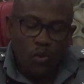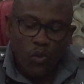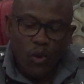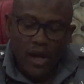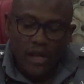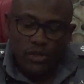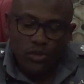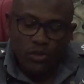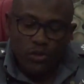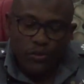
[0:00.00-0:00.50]

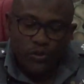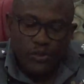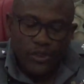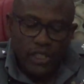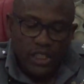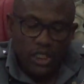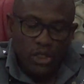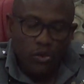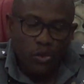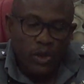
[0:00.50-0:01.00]
Once we
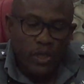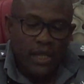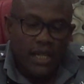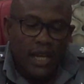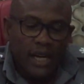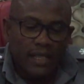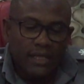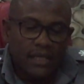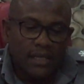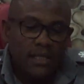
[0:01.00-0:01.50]
finish with
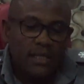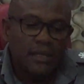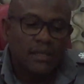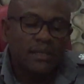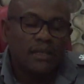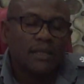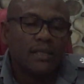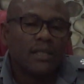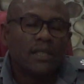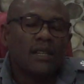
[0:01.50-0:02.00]
that,
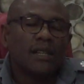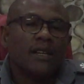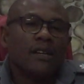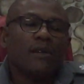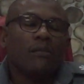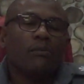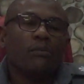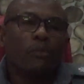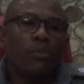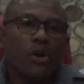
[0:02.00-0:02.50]

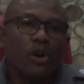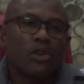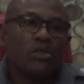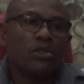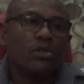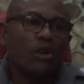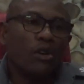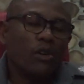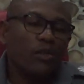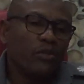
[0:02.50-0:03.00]

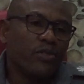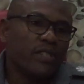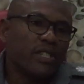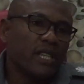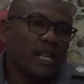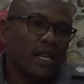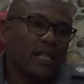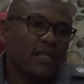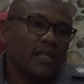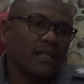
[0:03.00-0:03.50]
both
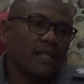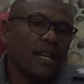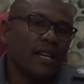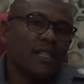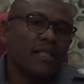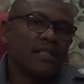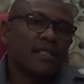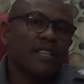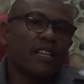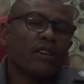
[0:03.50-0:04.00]
officers
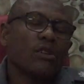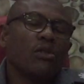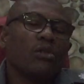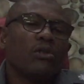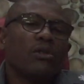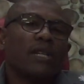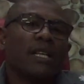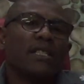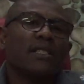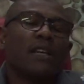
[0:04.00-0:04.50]
and
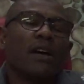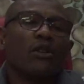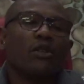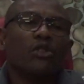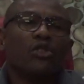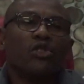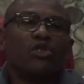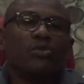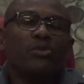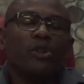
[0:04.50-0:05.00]
stakeholders are
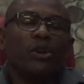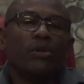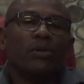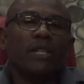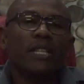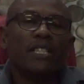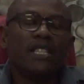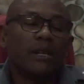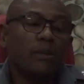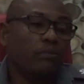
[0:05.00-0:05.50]
going to be
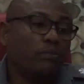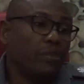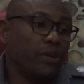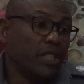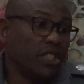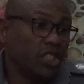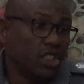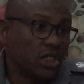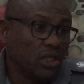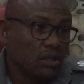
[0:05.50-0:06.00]
on the same
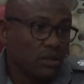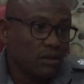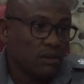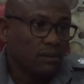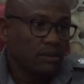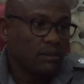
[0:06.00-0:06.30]
page,